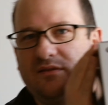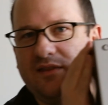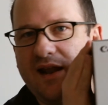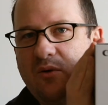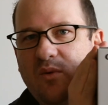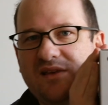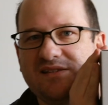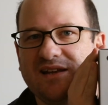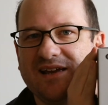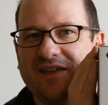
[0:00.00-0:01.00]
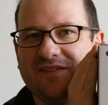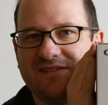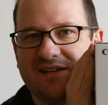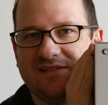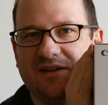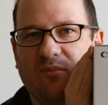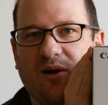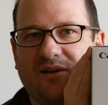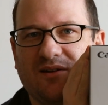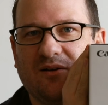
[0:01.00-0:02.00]
that I was going to get the 60
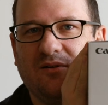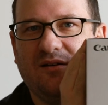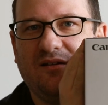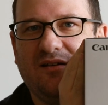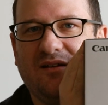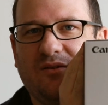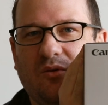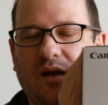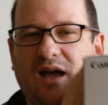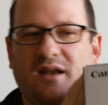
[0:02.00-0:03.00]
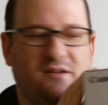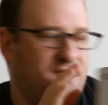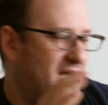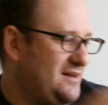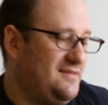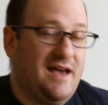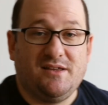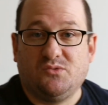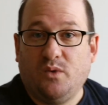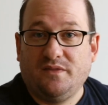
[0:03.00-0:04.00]
Mark II. And in fact, that
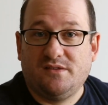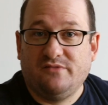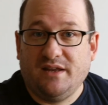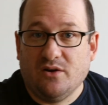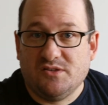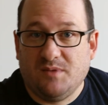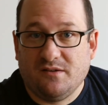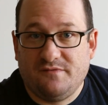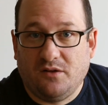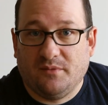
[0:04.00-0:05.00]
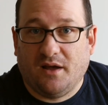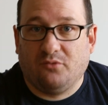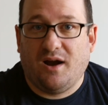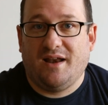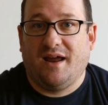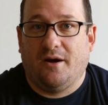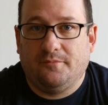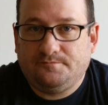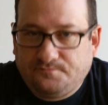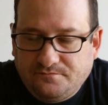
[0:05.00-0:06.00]
is what this video is being filmed on right
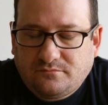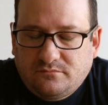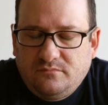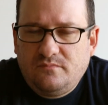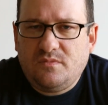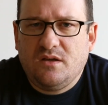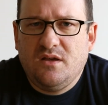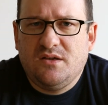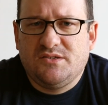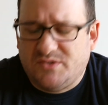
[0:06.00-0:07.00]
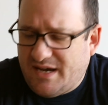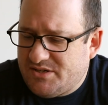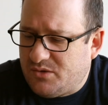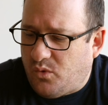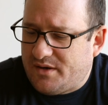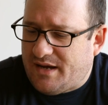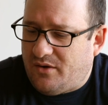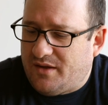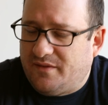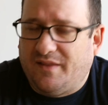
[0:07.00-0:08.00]
now. So it's actually worked
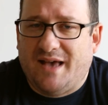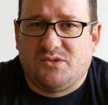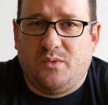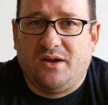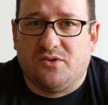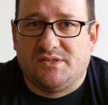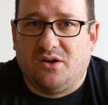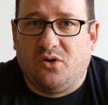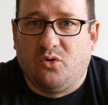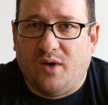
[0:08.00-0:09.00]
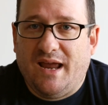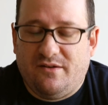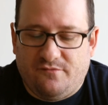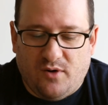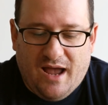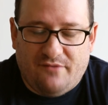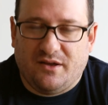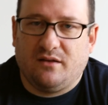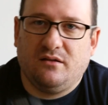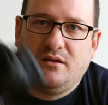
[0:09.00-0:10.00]
out in the last week or so great for
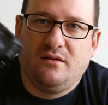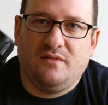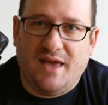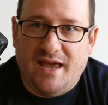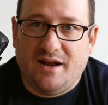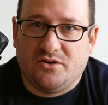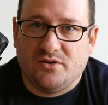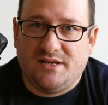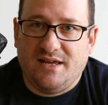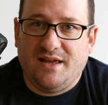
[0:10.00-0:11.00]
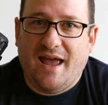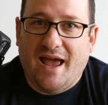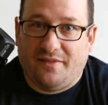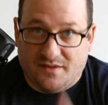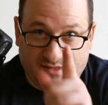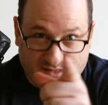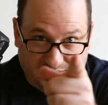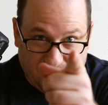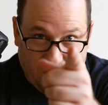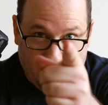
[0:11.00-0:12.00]
having the 800D and the
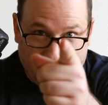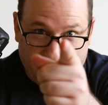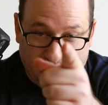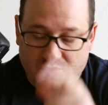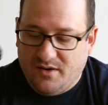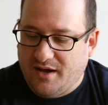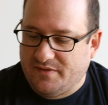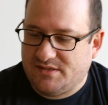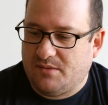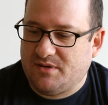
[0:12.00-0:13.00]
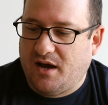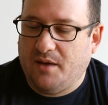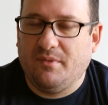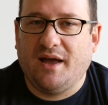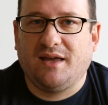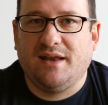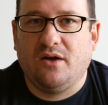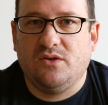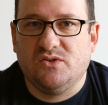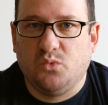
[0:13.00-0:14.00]
60 Mark II at the same time. I can now
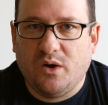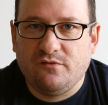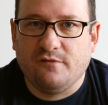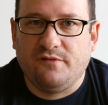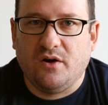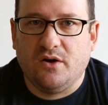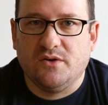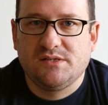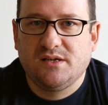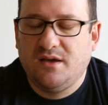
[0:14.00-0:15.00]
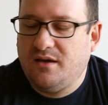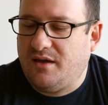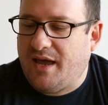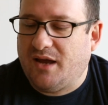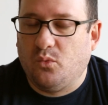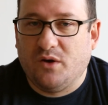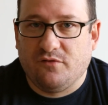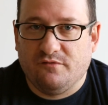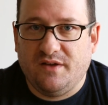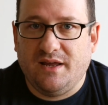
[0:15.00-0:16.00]
use one for photos and one
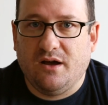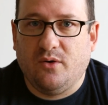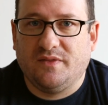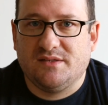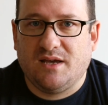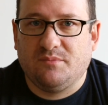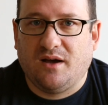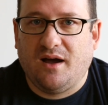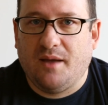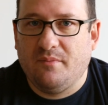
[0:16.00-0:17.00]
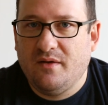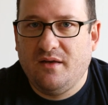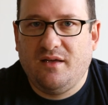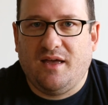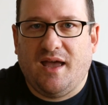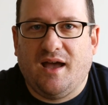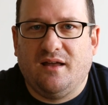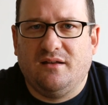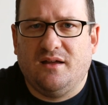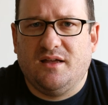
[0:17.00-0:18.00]
for video at the same time,
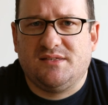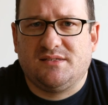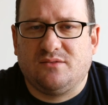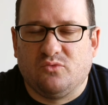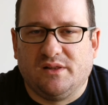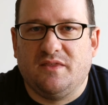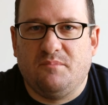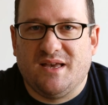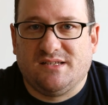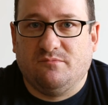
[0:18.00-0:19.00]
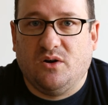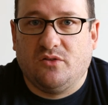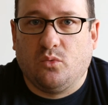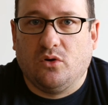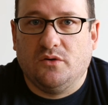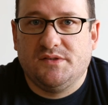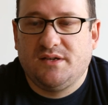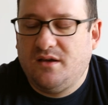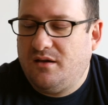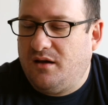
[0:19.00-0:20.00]
and it's really the best of both
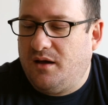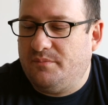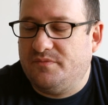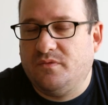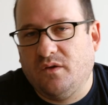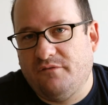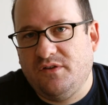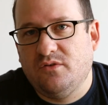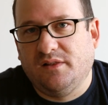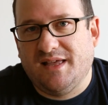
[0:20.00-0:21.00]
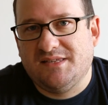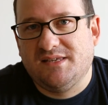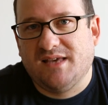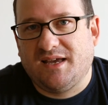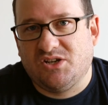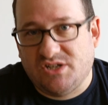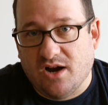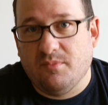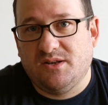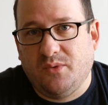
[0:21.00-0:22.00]
worlds. A few of the lenses I can
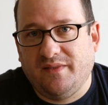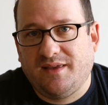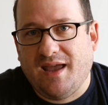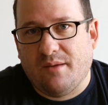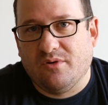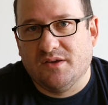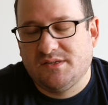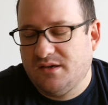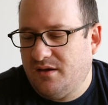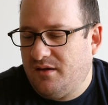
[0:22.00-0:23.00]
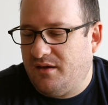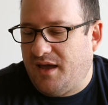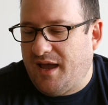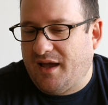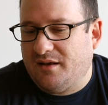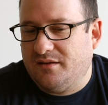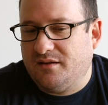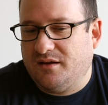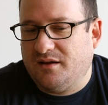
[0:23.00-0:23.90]
share between the cameras, and